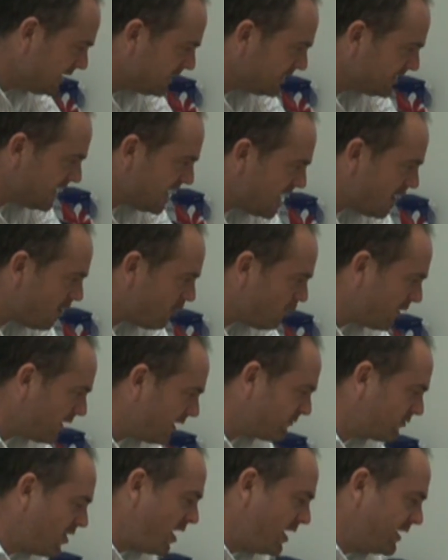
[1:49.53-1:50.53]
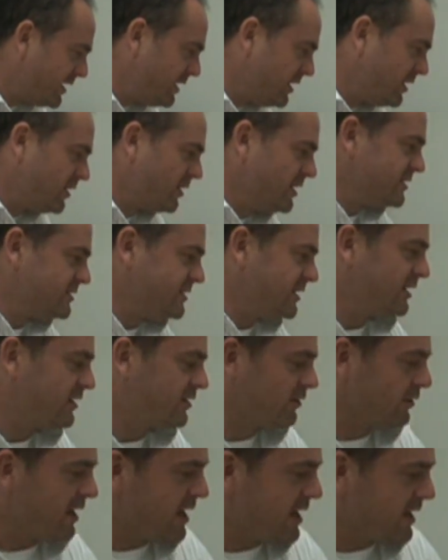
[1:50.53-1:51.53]
Now what I've got here is a
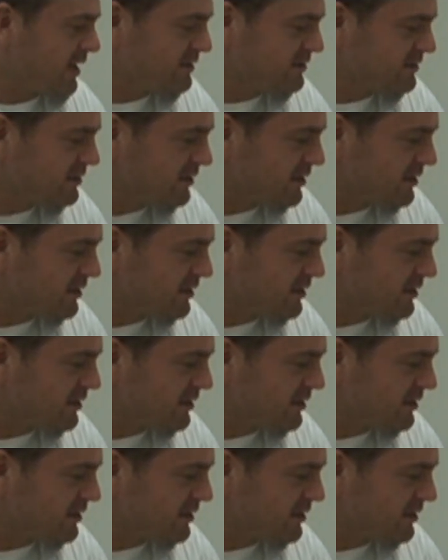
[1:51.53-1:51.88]
Grand